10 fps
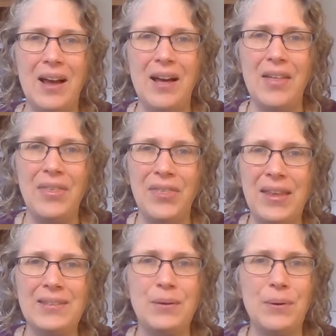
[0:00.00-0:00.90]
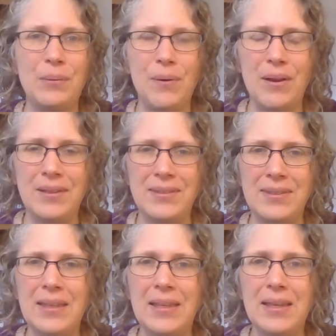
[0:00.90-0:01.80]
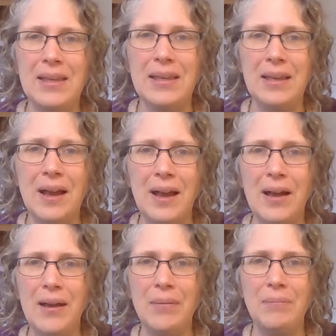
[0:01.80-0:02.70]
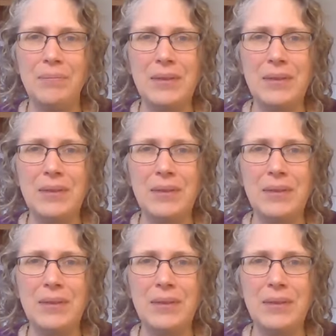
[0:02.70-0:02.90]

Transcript: uh, the things that we want to see uh,